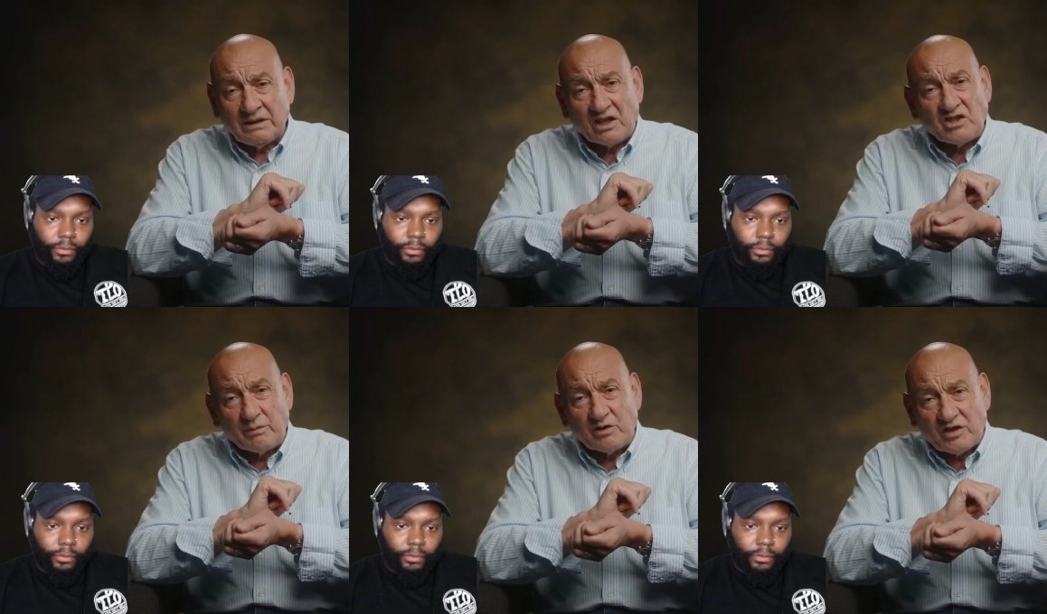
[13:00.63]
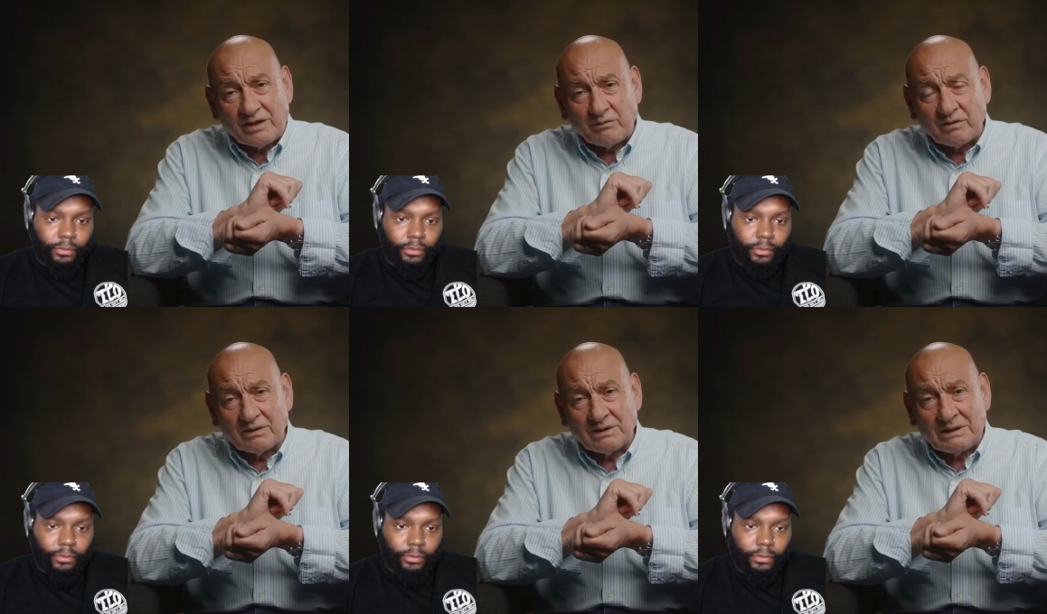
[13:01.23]
Speaker 1: and she'd been
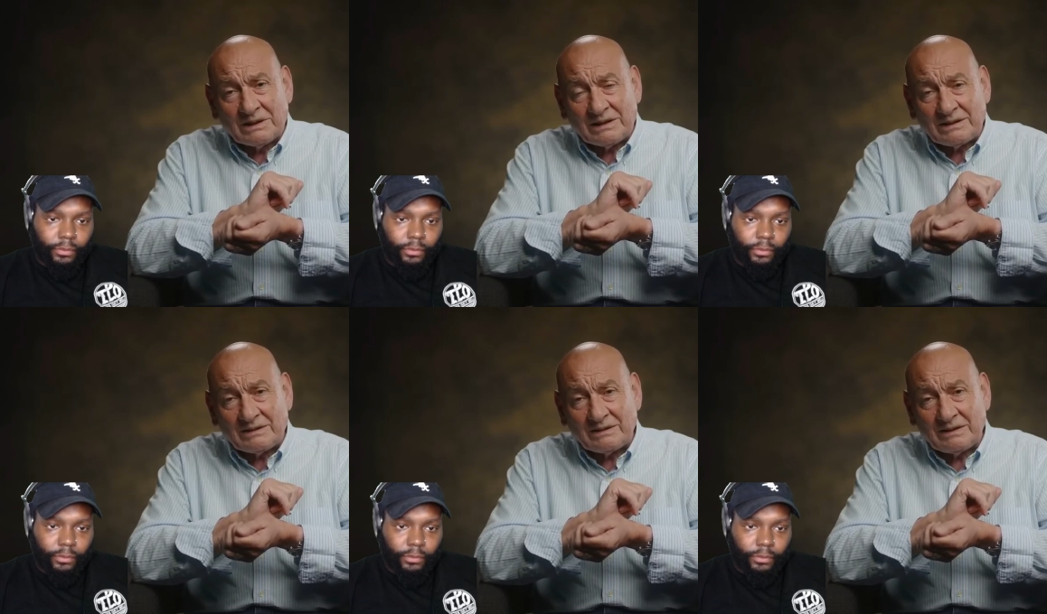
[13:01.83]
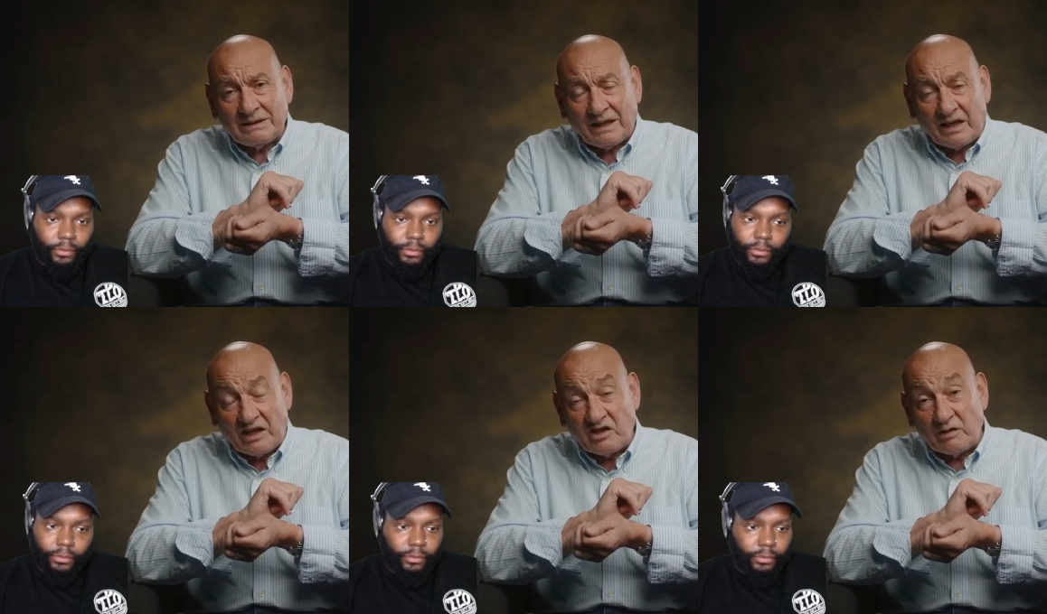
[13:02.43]
raped.
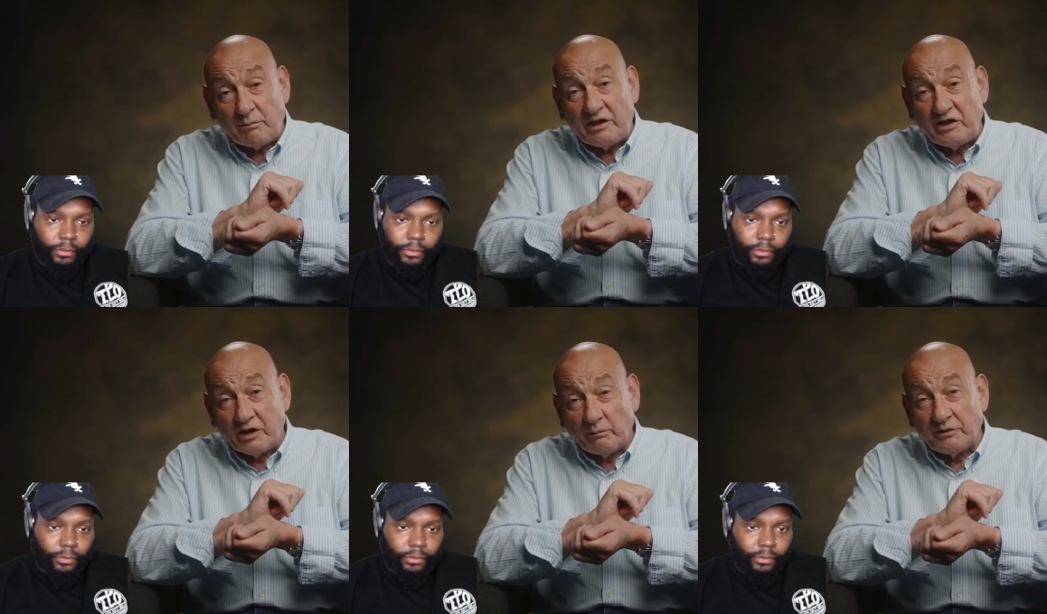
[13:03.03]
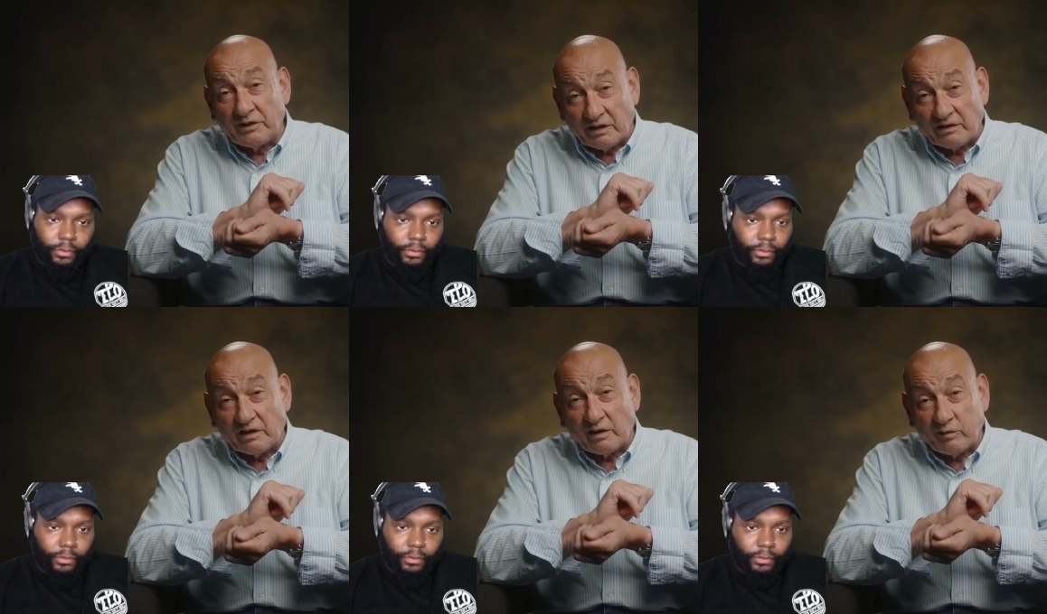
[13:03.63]
And then she'd been dumped
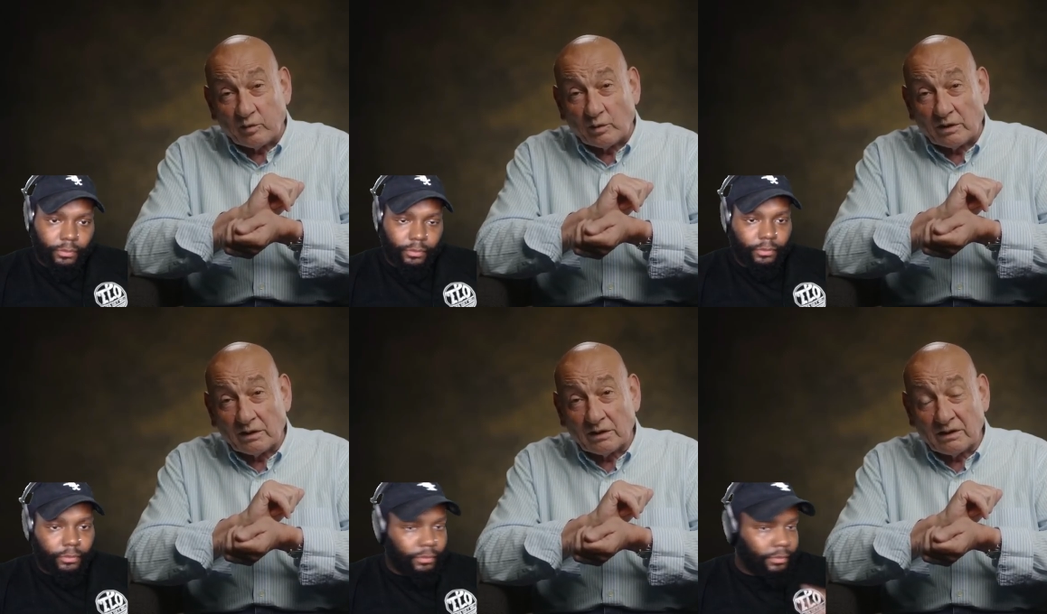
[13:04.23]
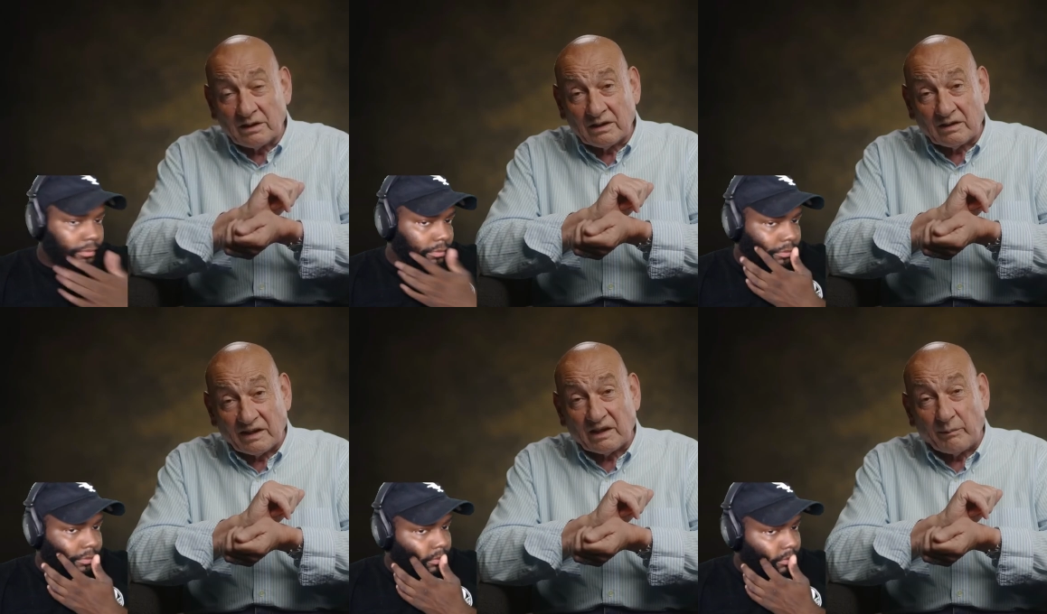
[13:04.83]
under the floor
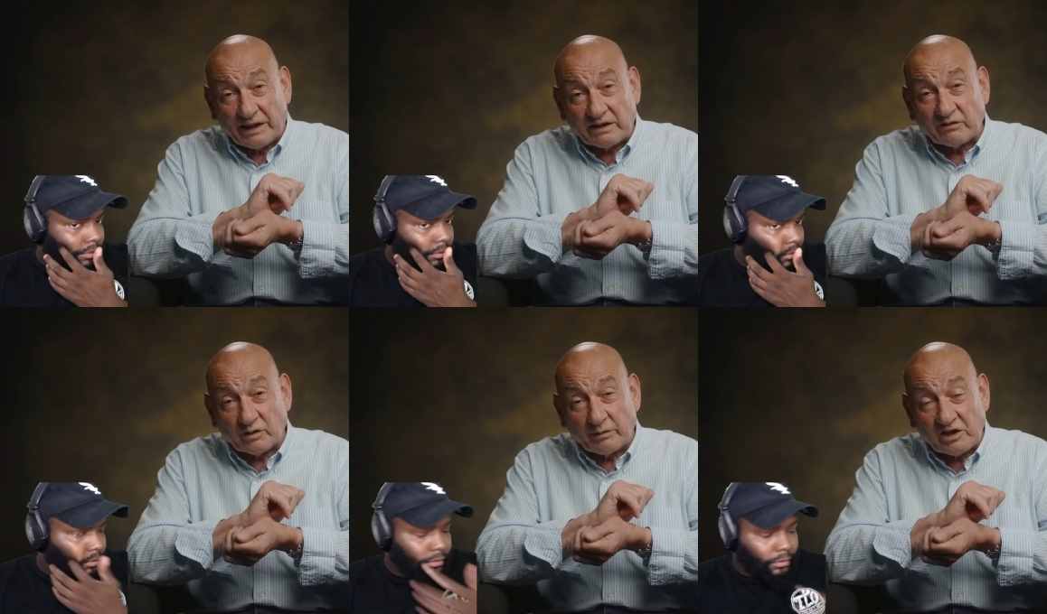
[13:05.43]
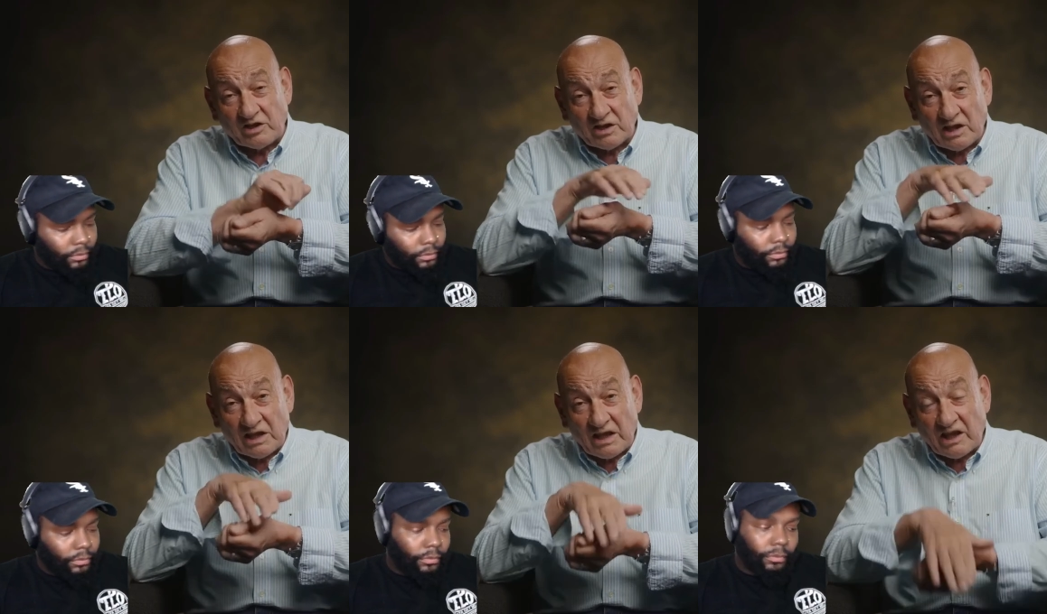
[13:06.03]
like a bag of rubbish,
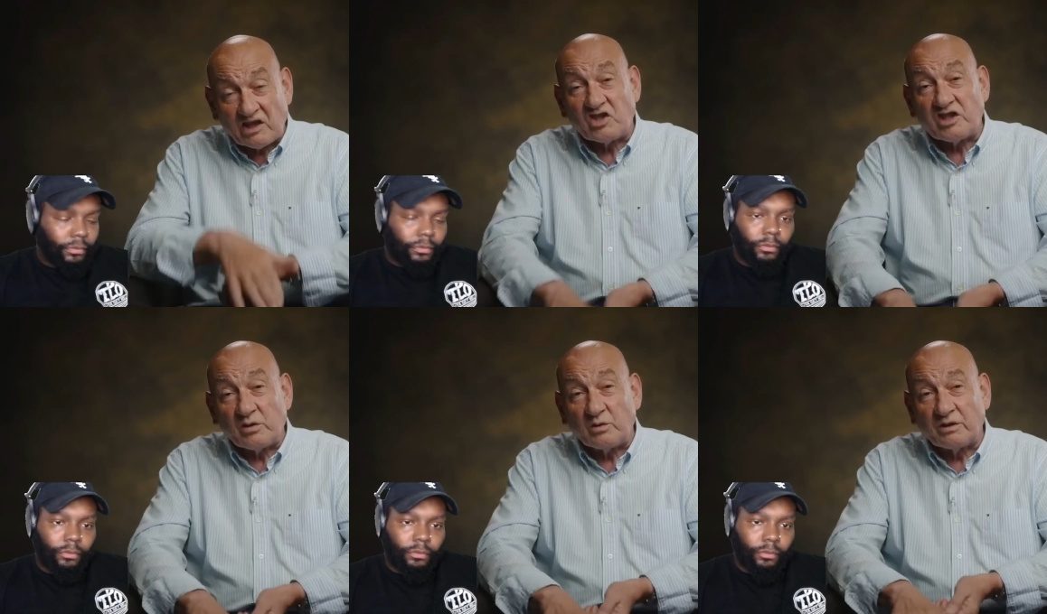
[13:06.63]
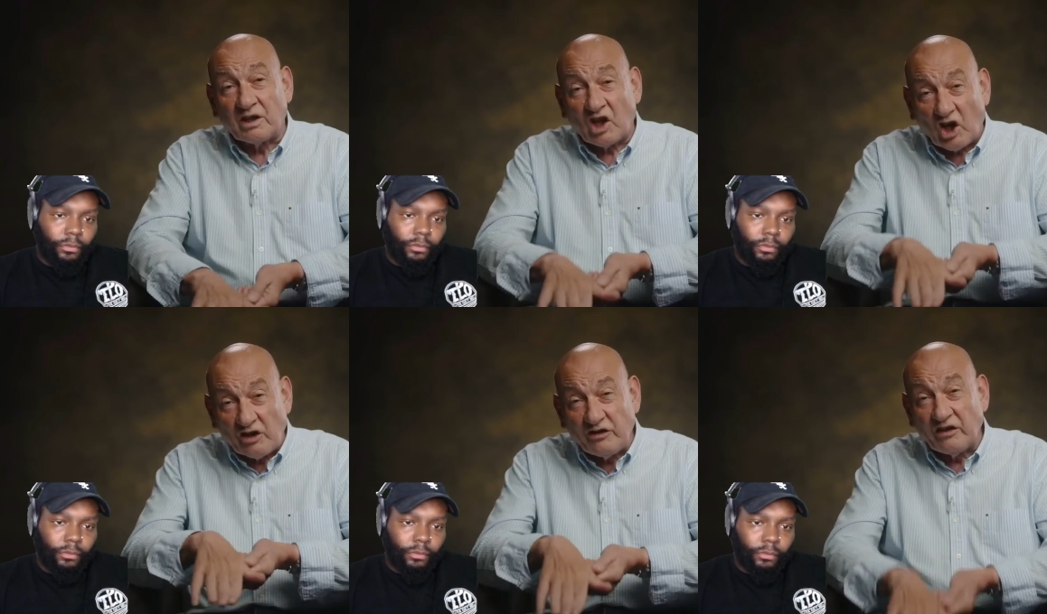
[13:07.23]
concealed
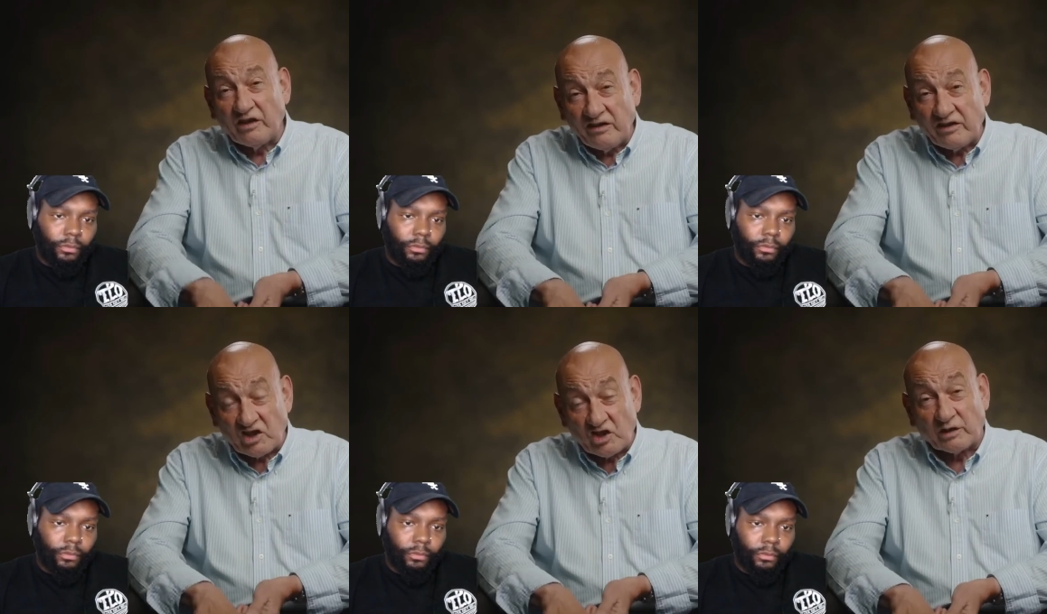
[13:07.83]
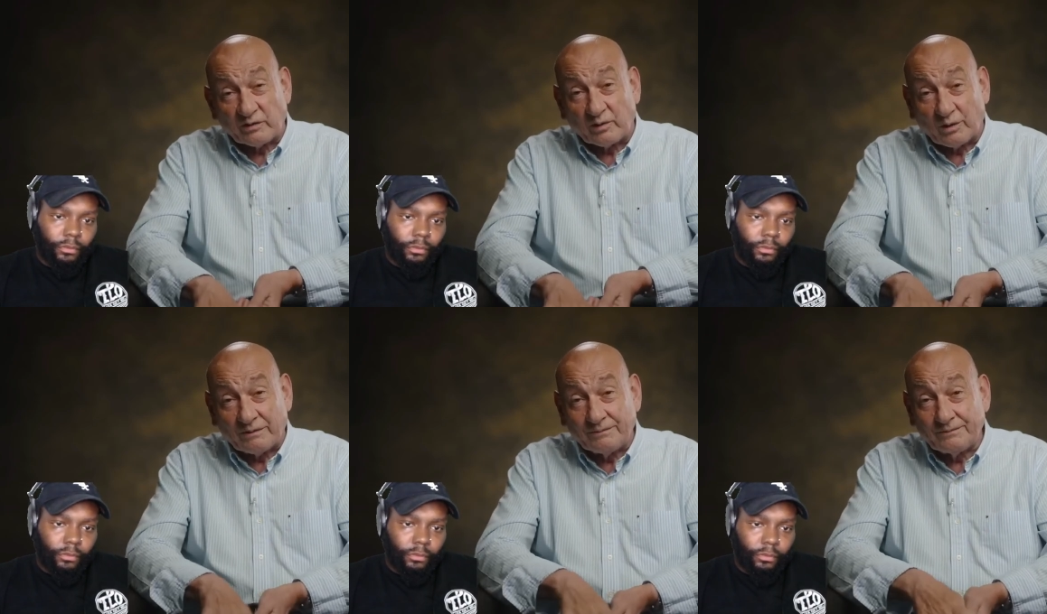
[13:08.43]
underneath the church floor